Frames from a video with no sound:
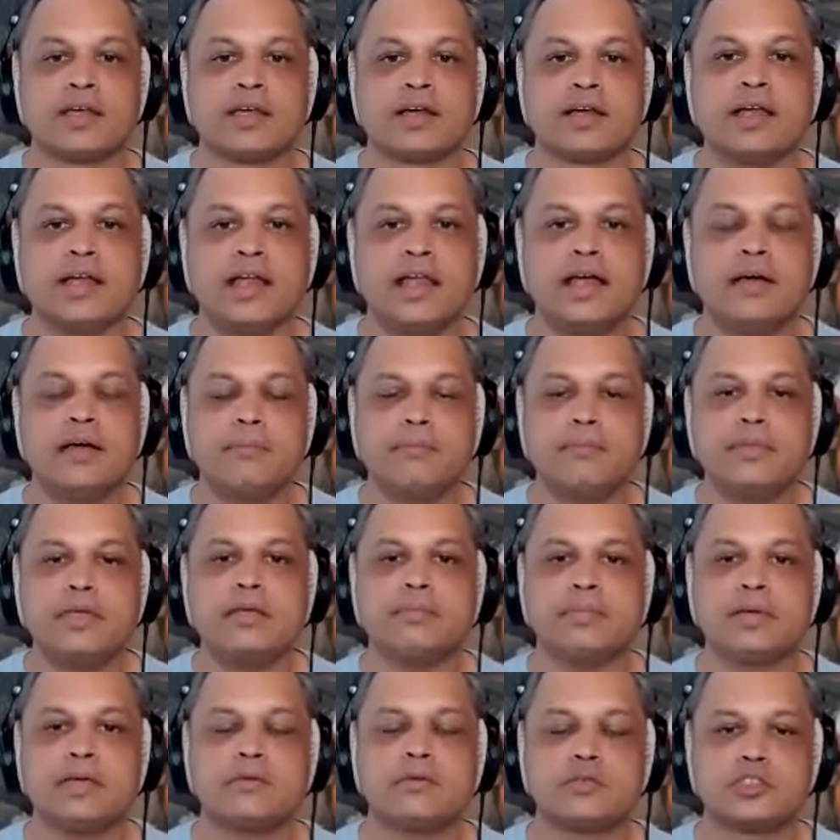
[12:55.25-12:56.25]
Let me
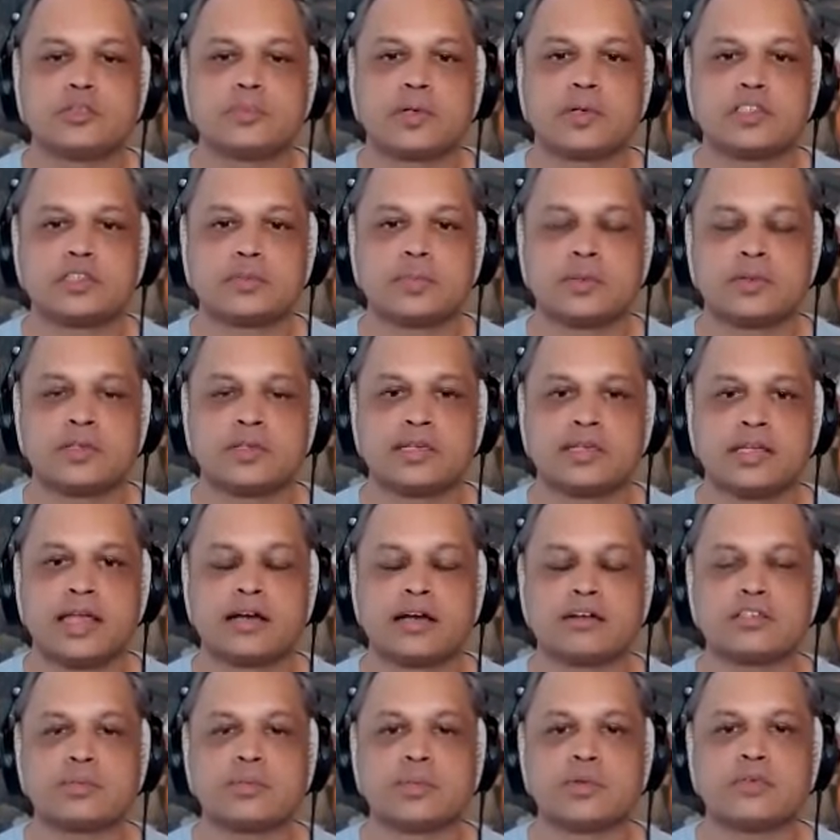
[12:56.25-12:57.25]
be responsible and
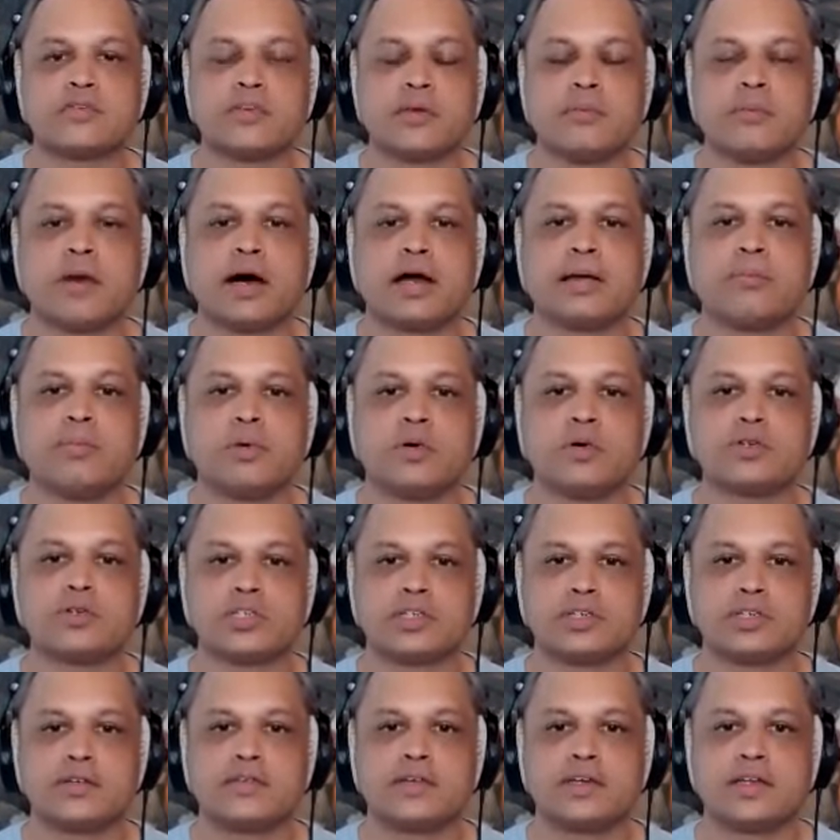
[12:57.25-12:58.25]
accountable for my
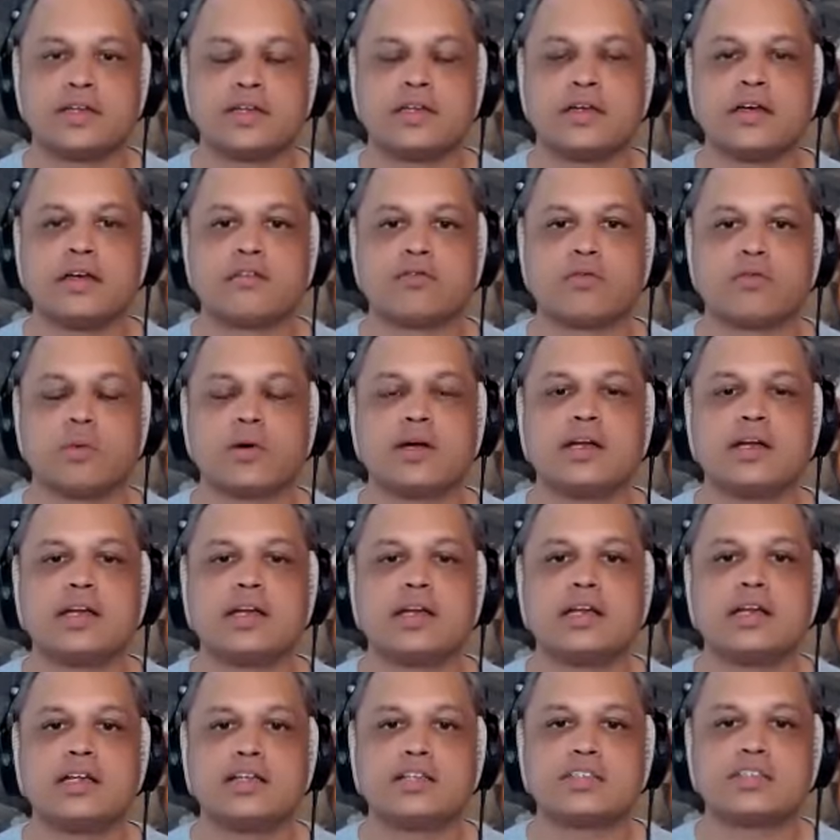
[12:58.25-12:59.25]
portion of it, for what it
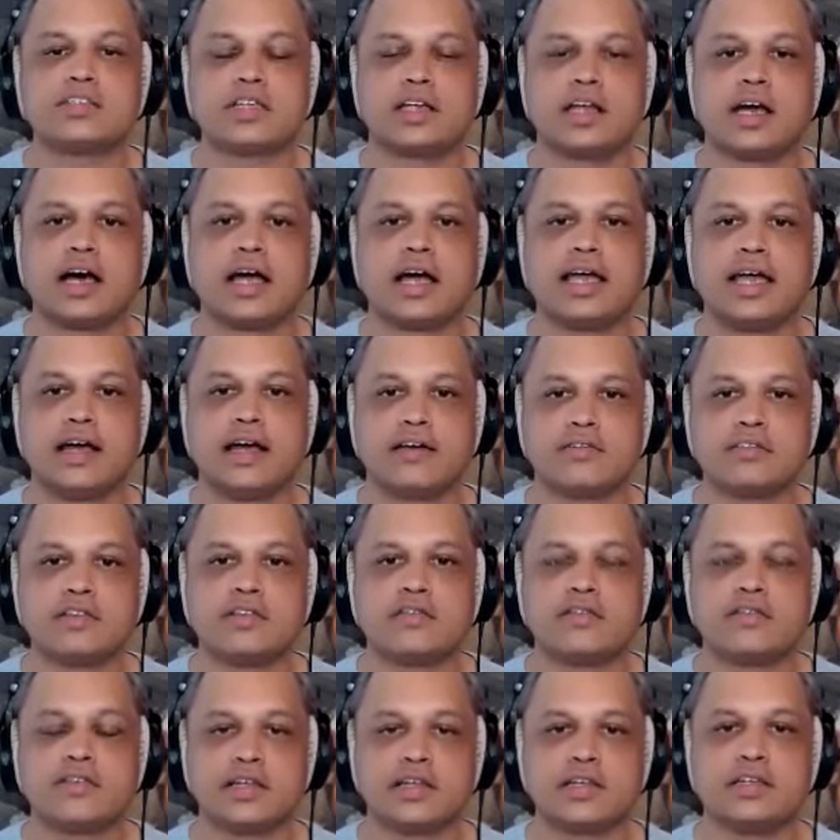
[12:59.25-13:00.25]
is that I have to feel
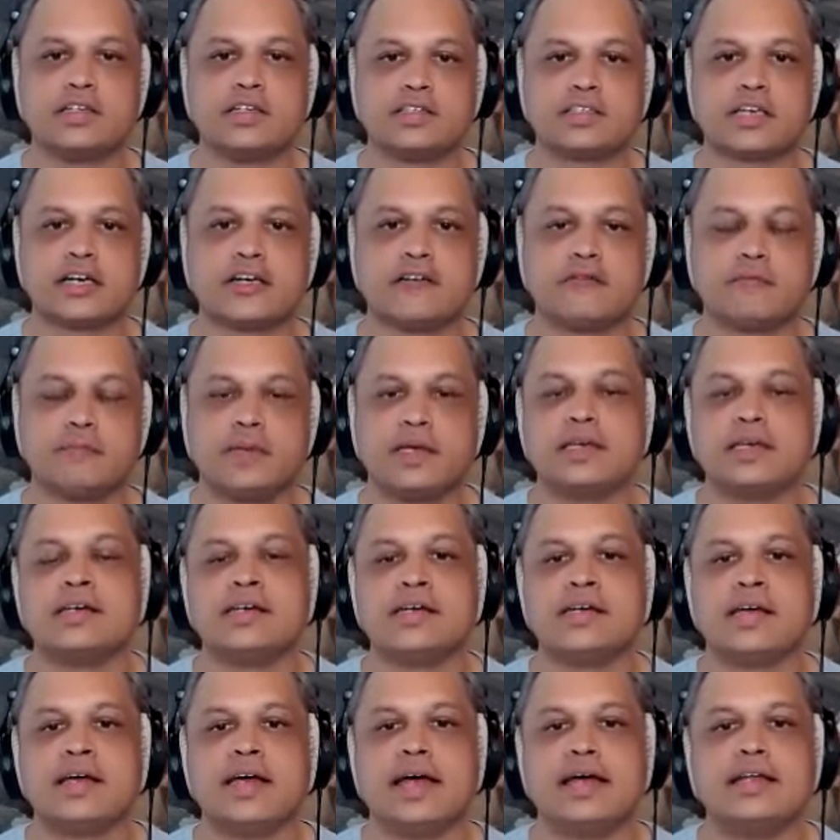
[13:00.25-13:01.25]
inside of me.
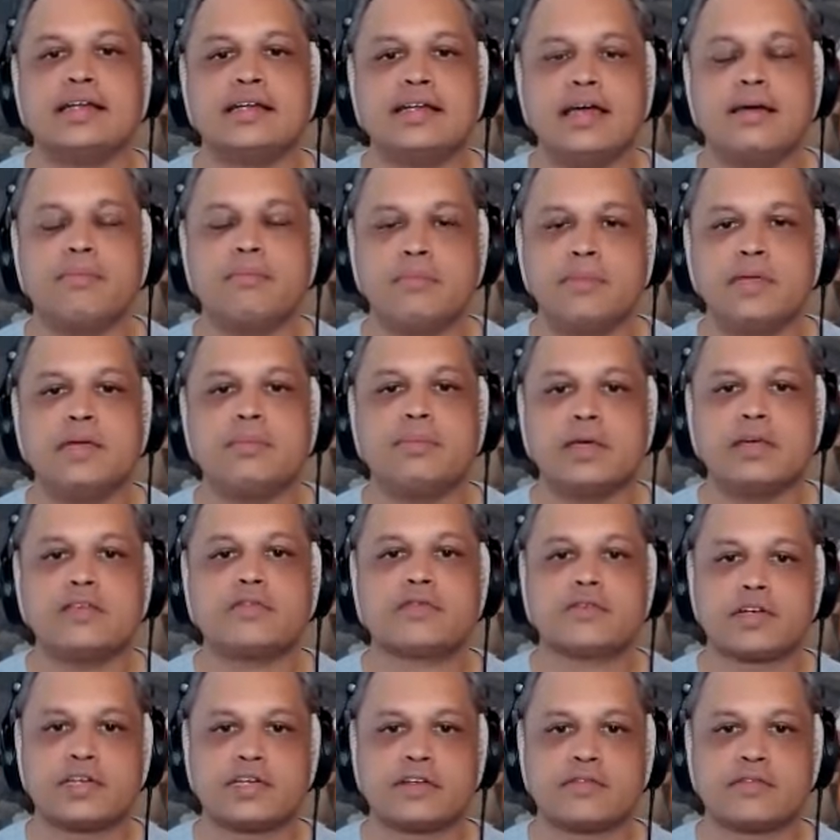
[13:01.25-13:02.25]
And let me be
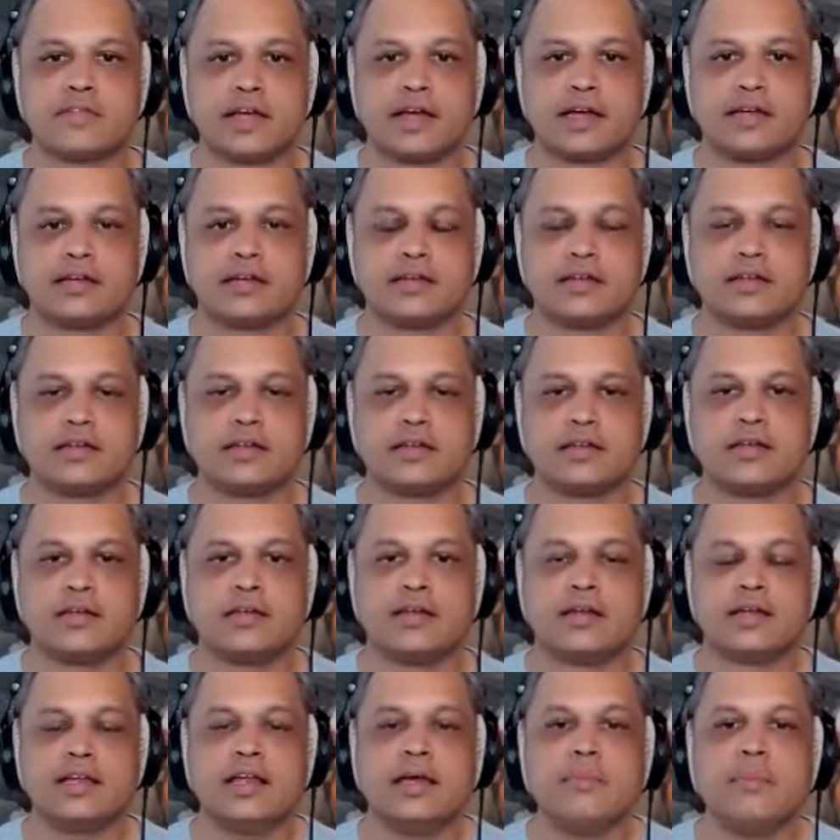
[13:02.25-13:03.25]
free of that.
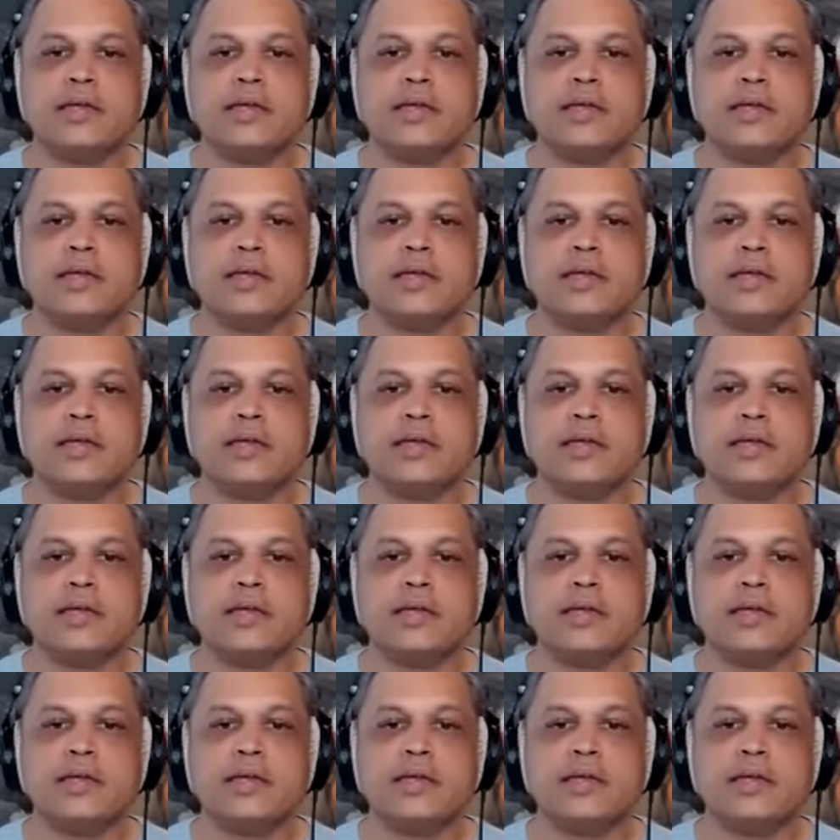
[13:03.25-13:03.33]
Let me at